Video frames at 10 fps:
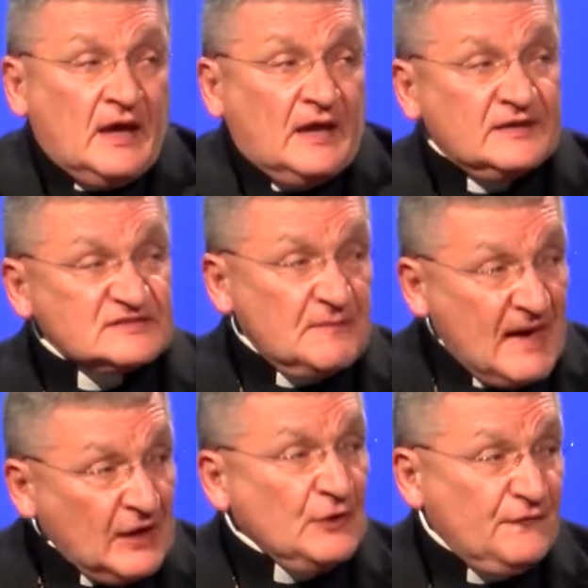And as a
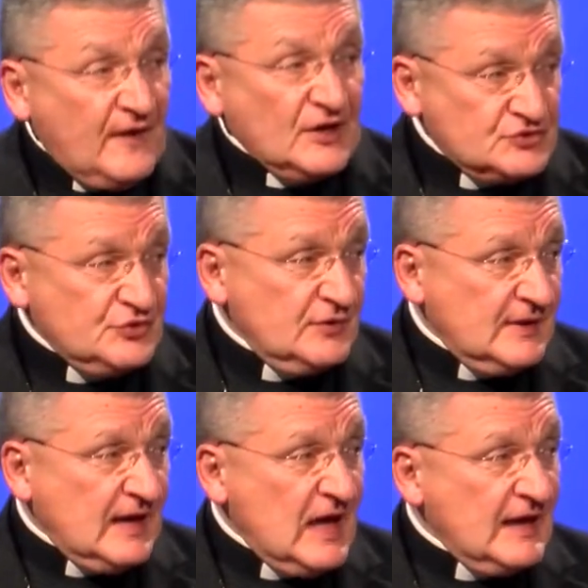matter of fact,
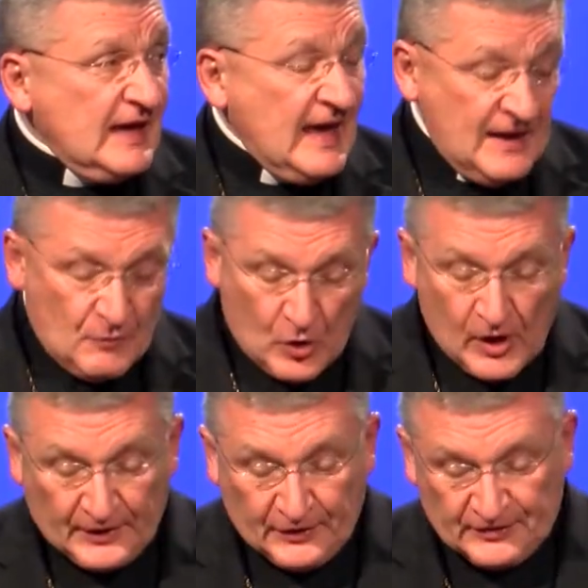truly I am
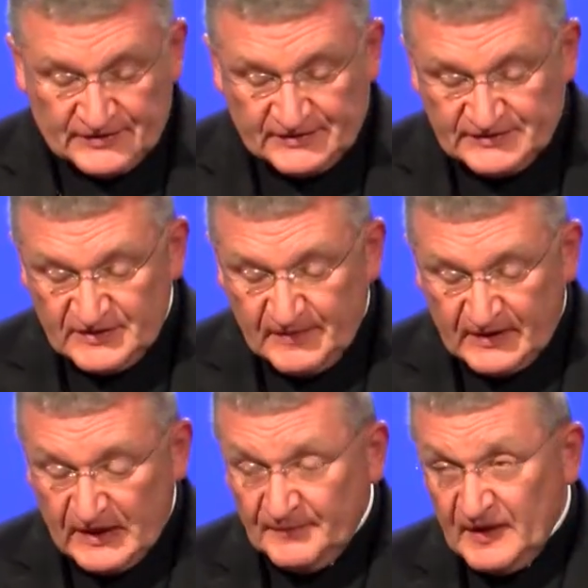honored to
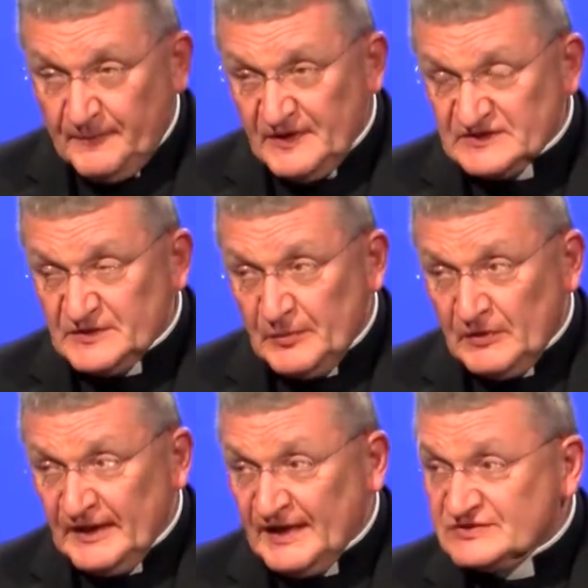become the
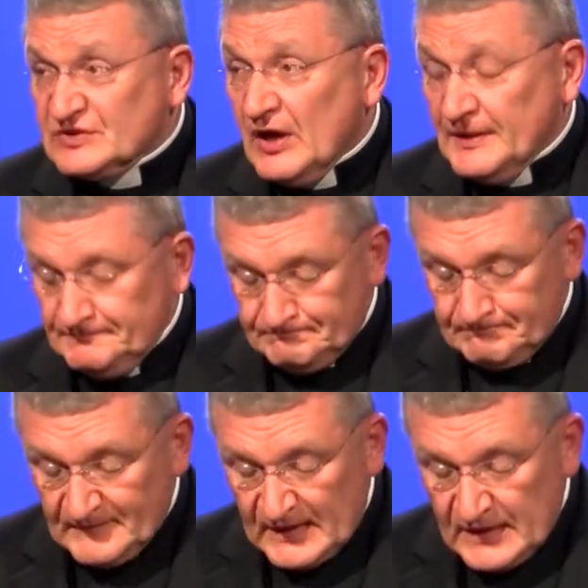Episcopal
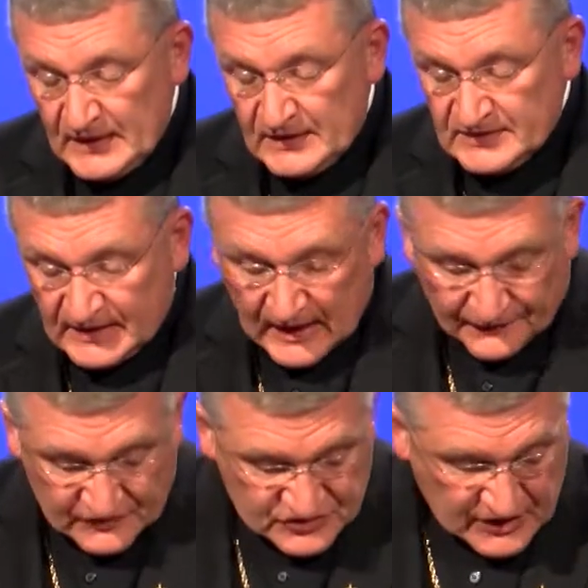Liaison to
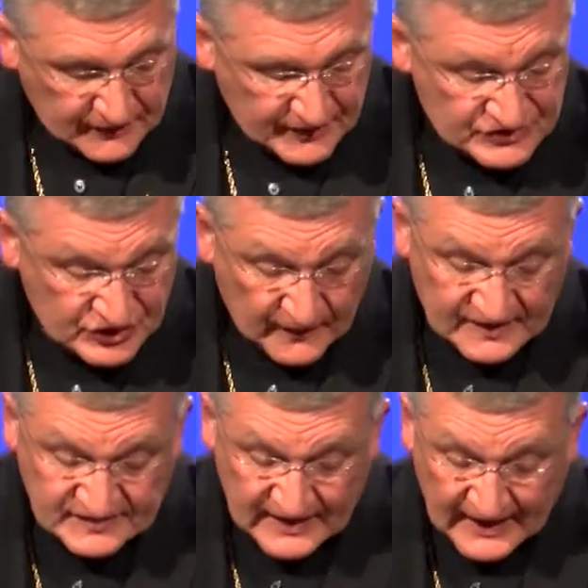Catholic Charities
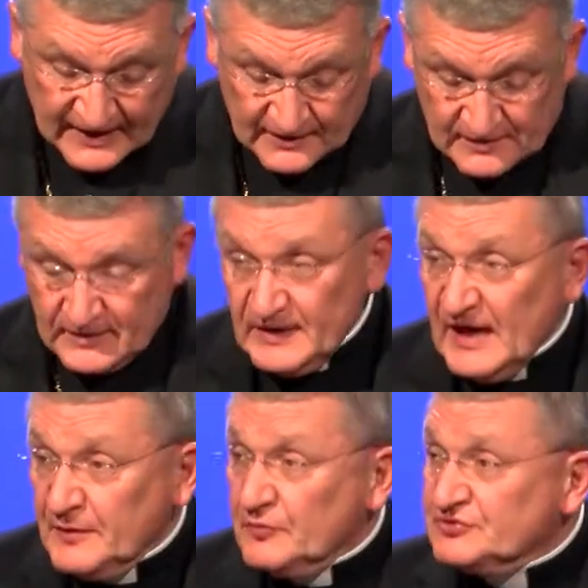USA.
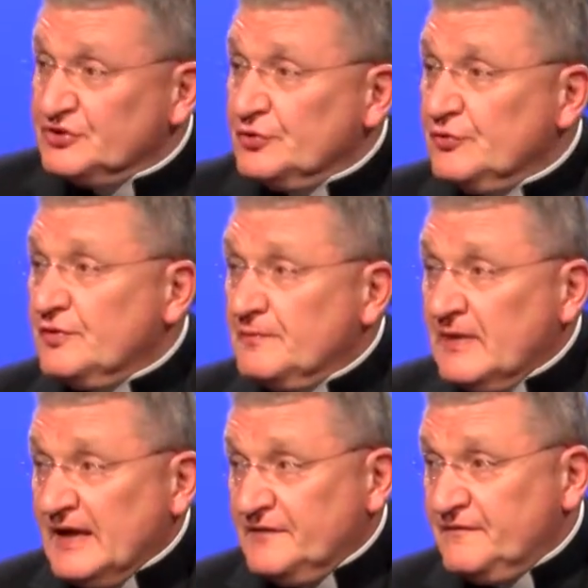I will do
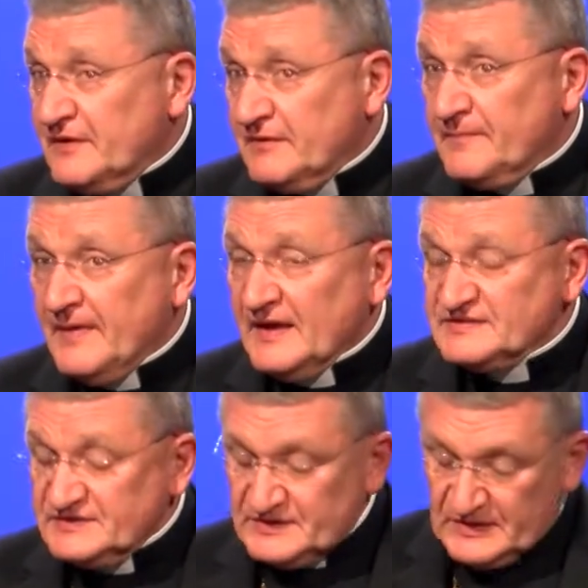my very
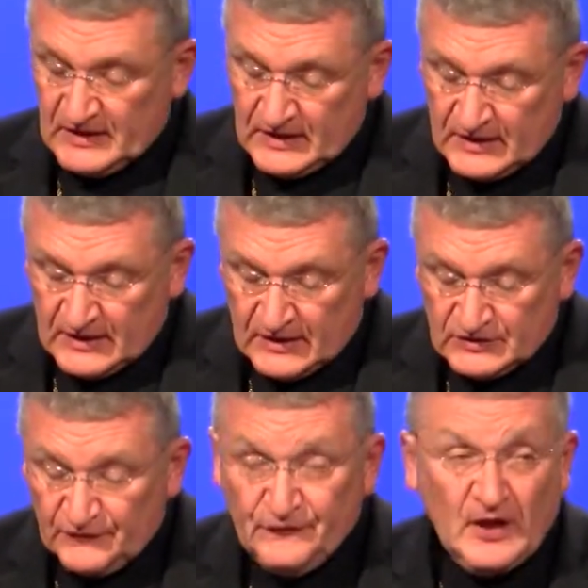best
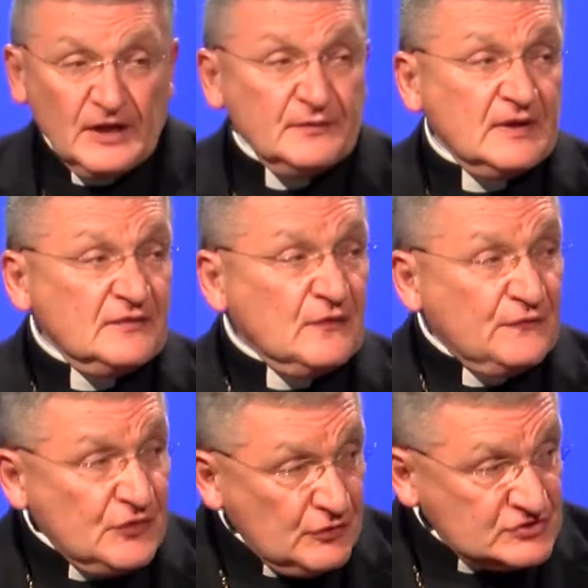to follow in the
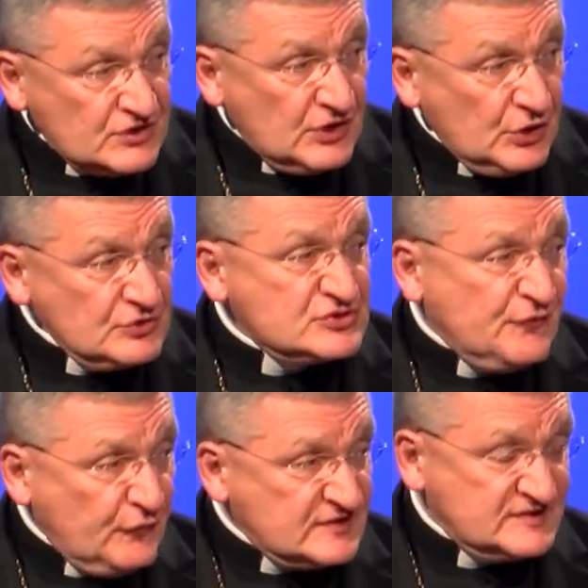huge
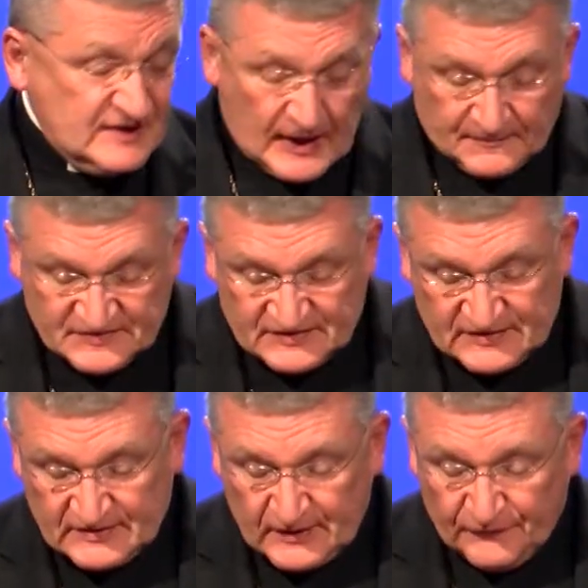
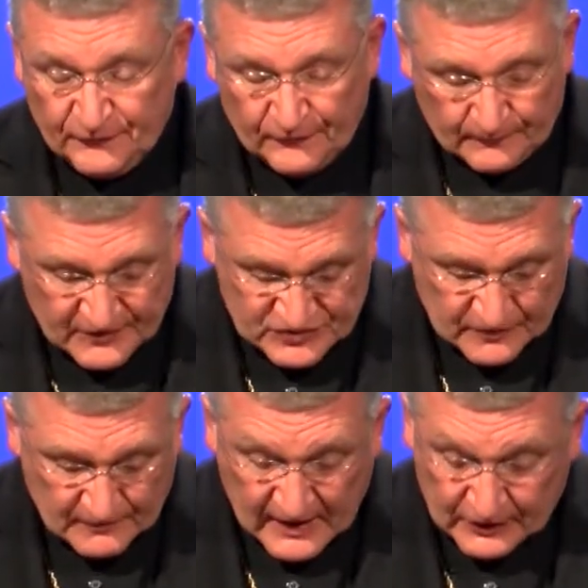footsteps of
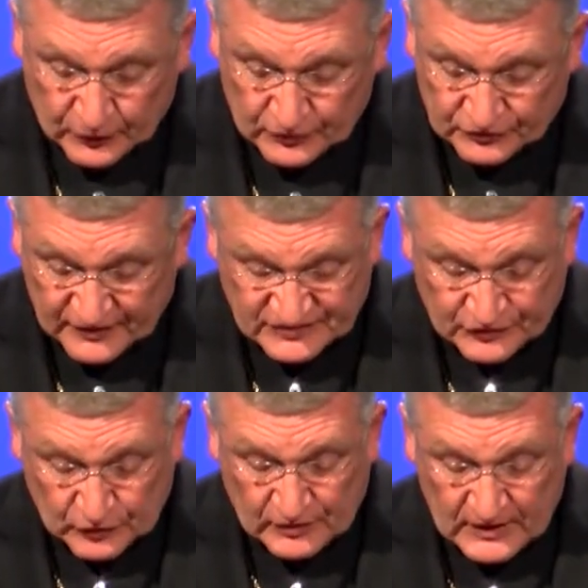Bishop Michael
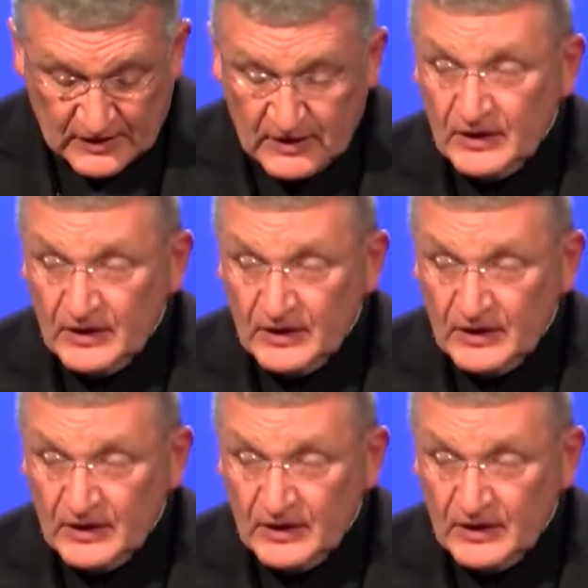Driscoll,